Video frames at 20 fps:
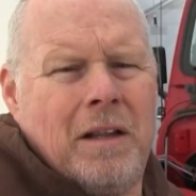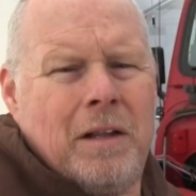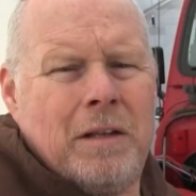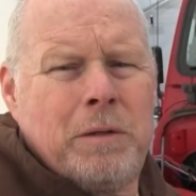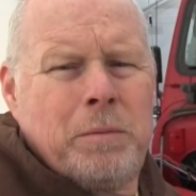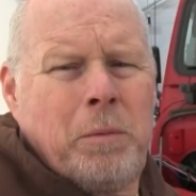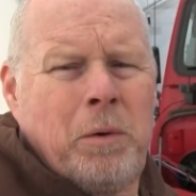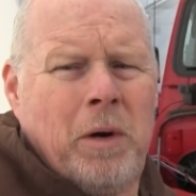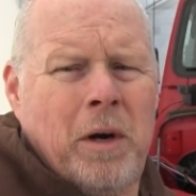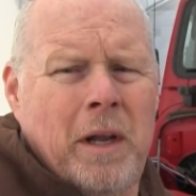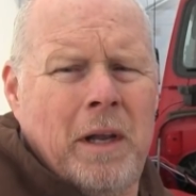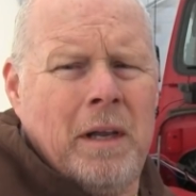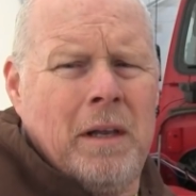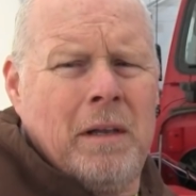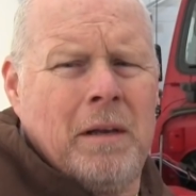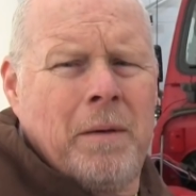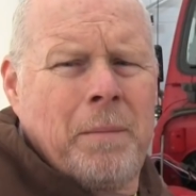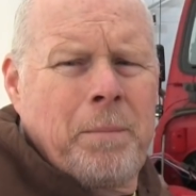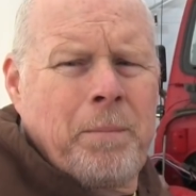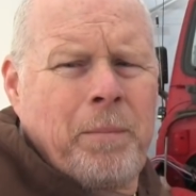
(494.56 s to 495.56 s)
This morning,
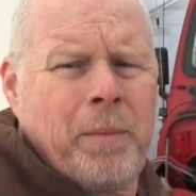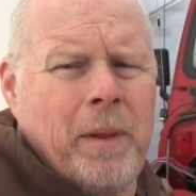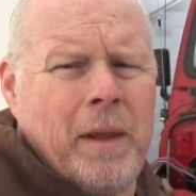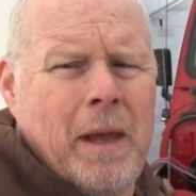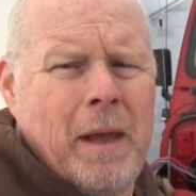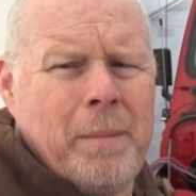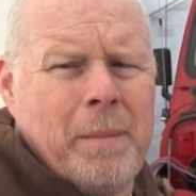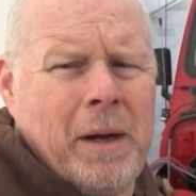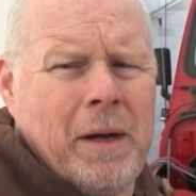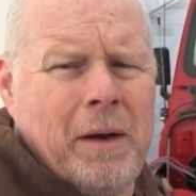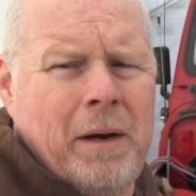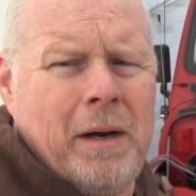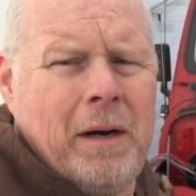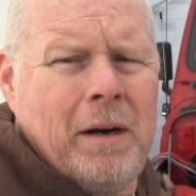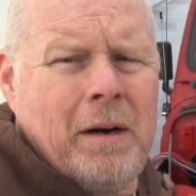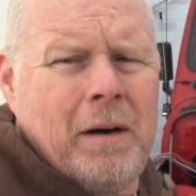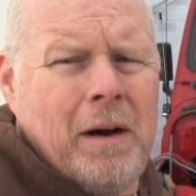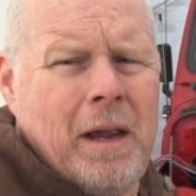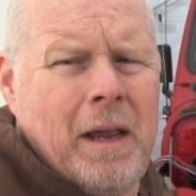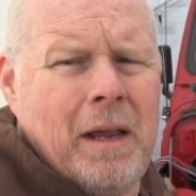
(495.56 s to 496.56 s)
came out
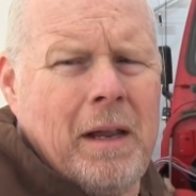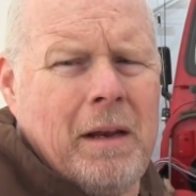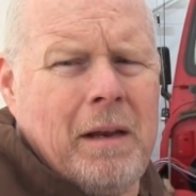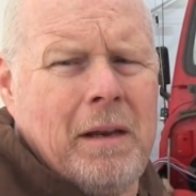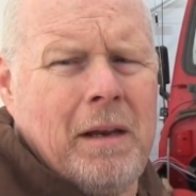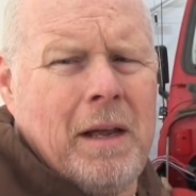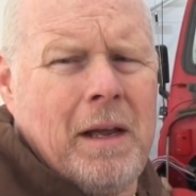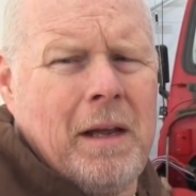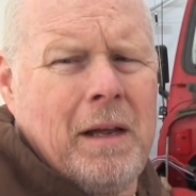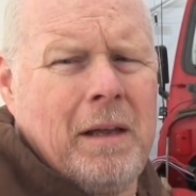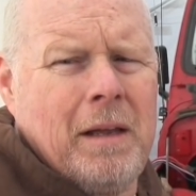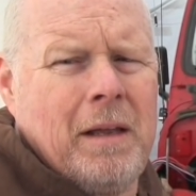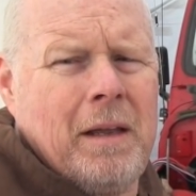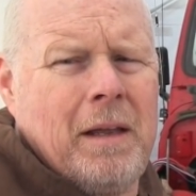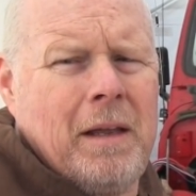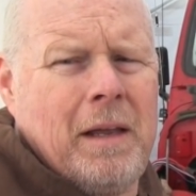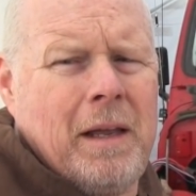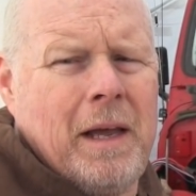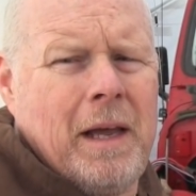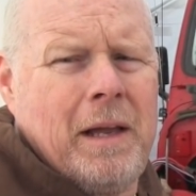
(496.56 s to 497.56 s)
here and
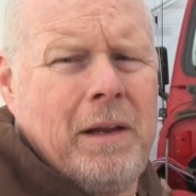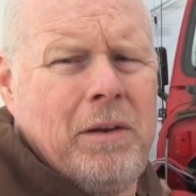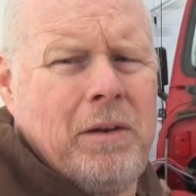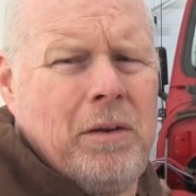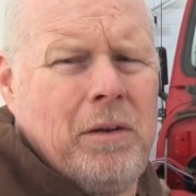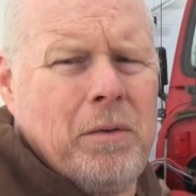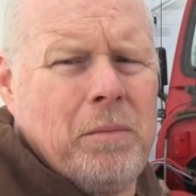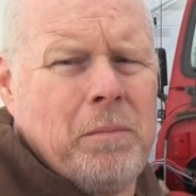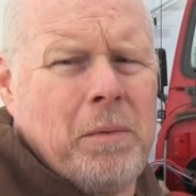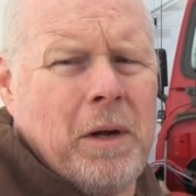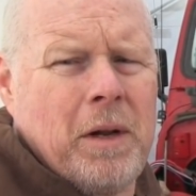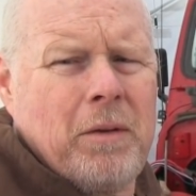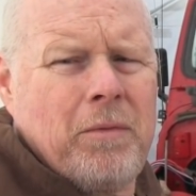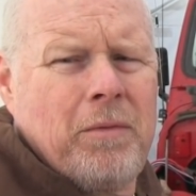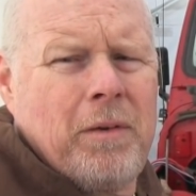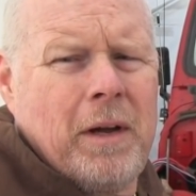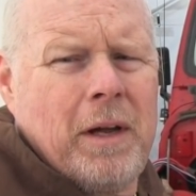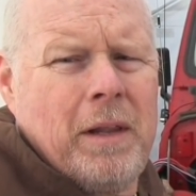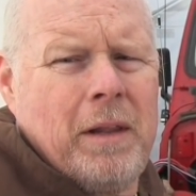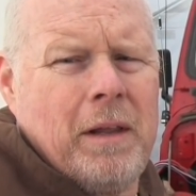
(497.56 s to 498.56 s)
had to
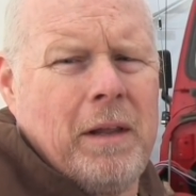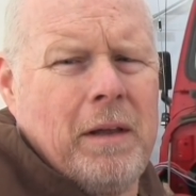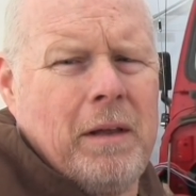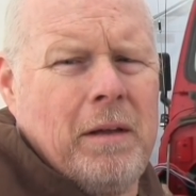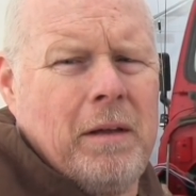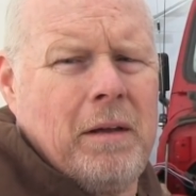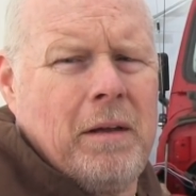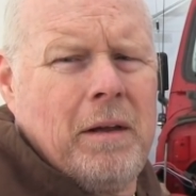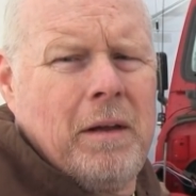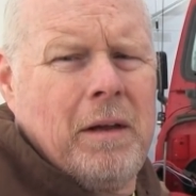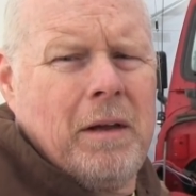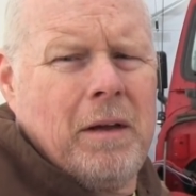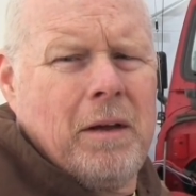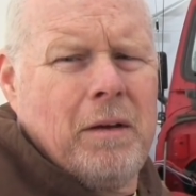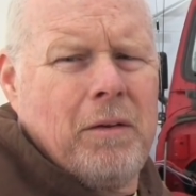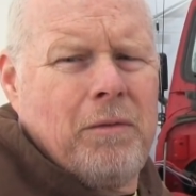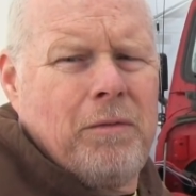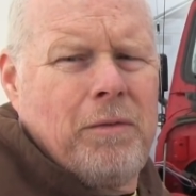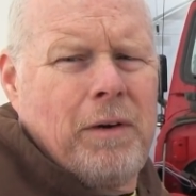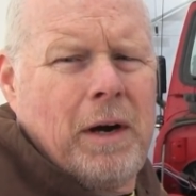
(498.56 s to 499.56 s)
modify the
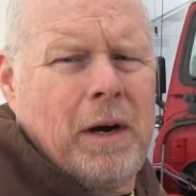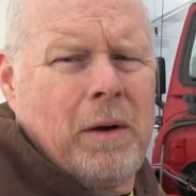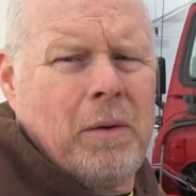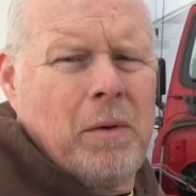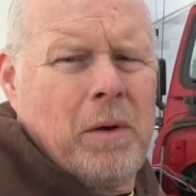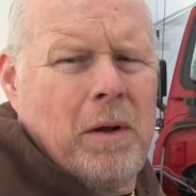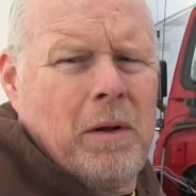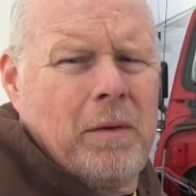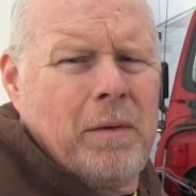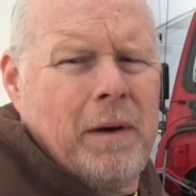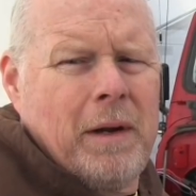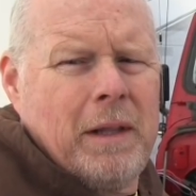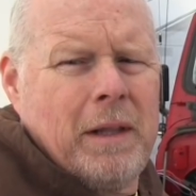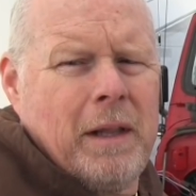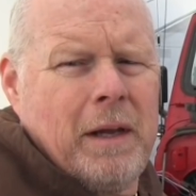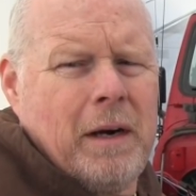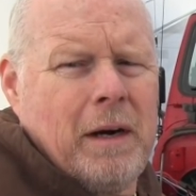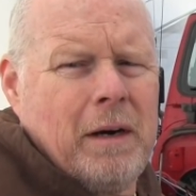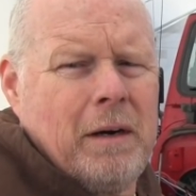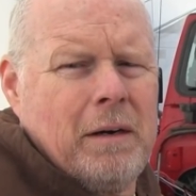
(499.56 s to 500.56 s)
firewall right
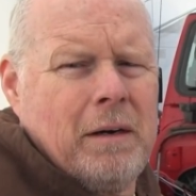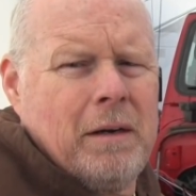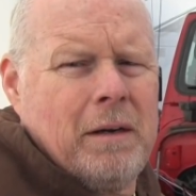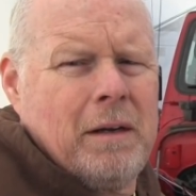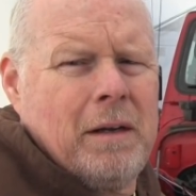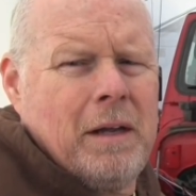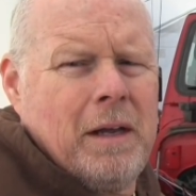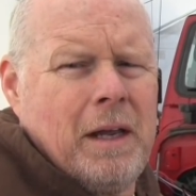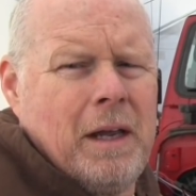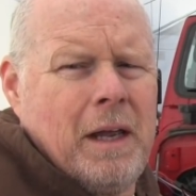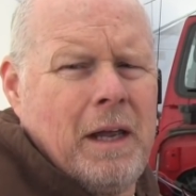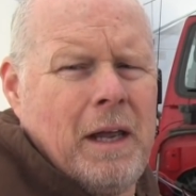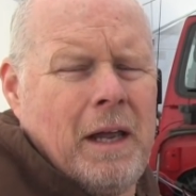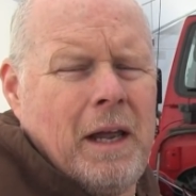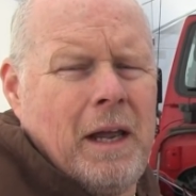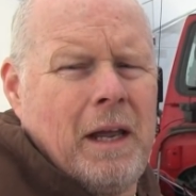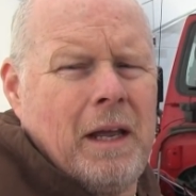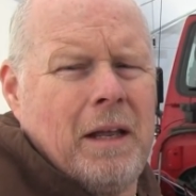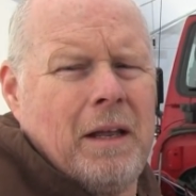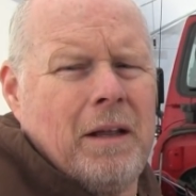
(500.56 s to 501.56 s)
there
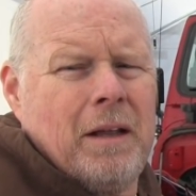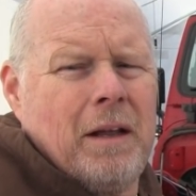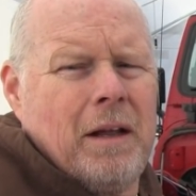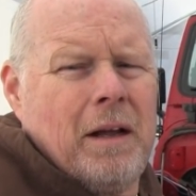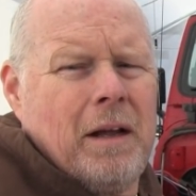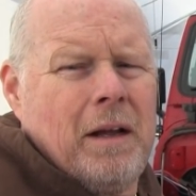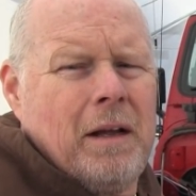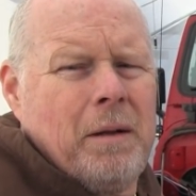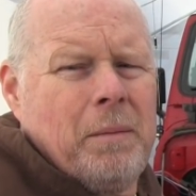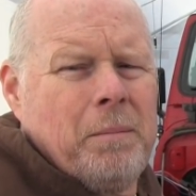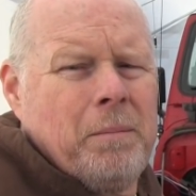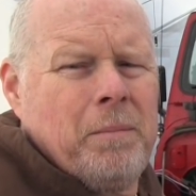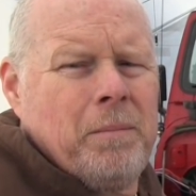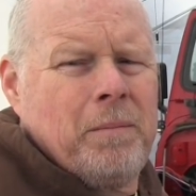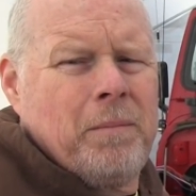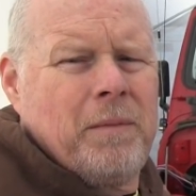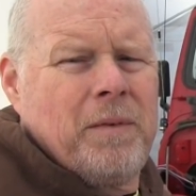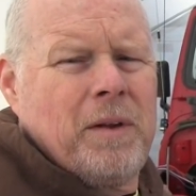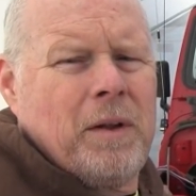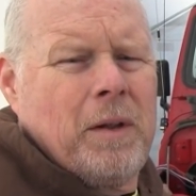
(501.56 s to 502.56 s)
so
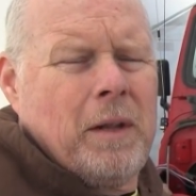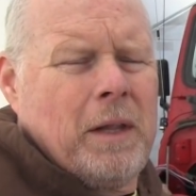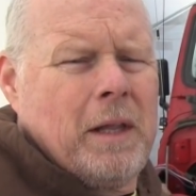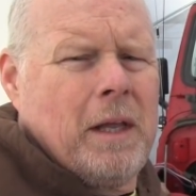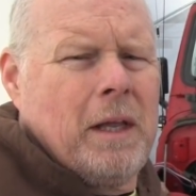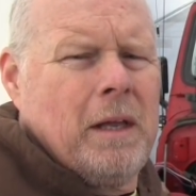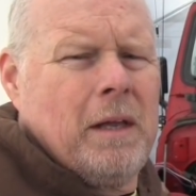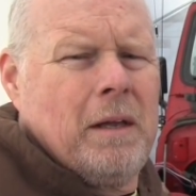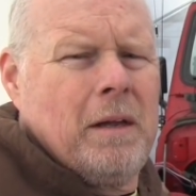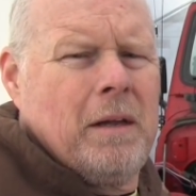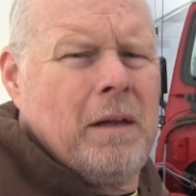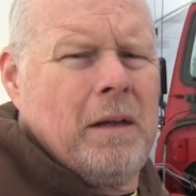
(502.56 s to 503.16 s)
that the